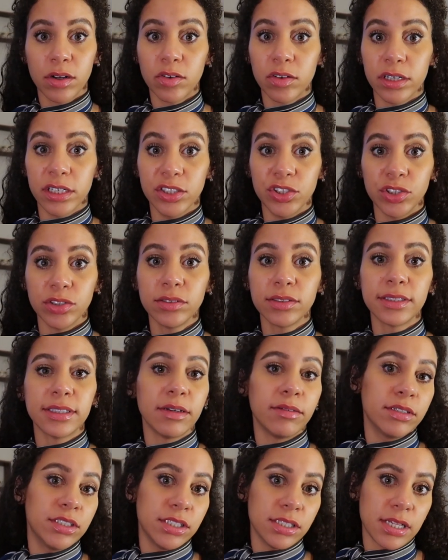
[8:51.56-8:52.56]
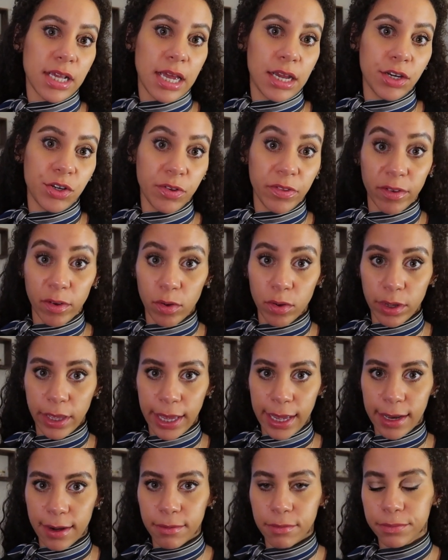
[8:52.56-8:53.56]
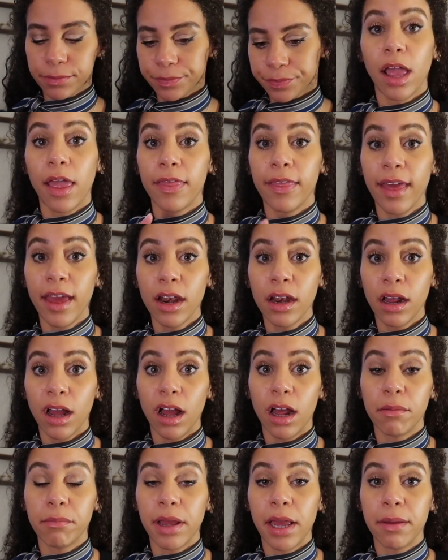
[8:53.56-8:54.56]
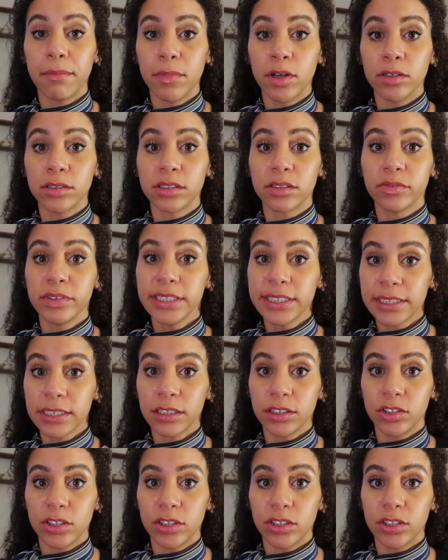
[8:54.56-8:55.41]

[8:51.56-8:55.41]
or a juice, they would just hand you the whole can. And then on my most recent